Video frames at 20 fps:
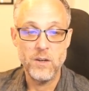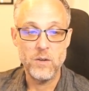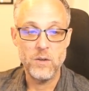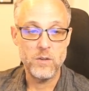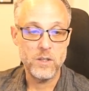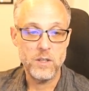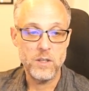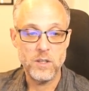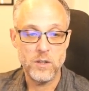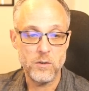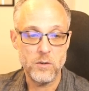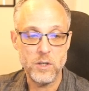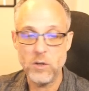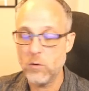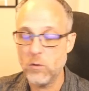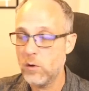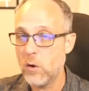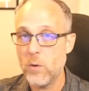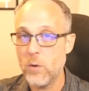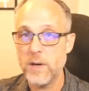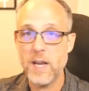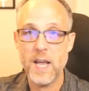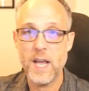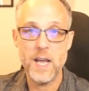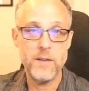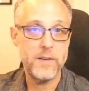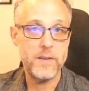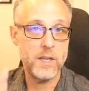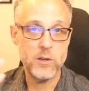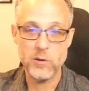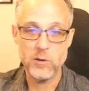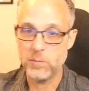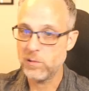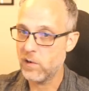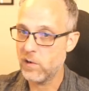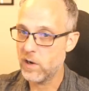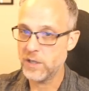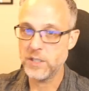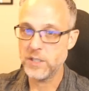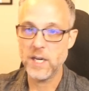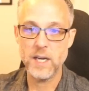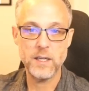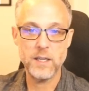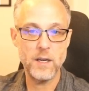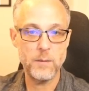You're going to have it in your project.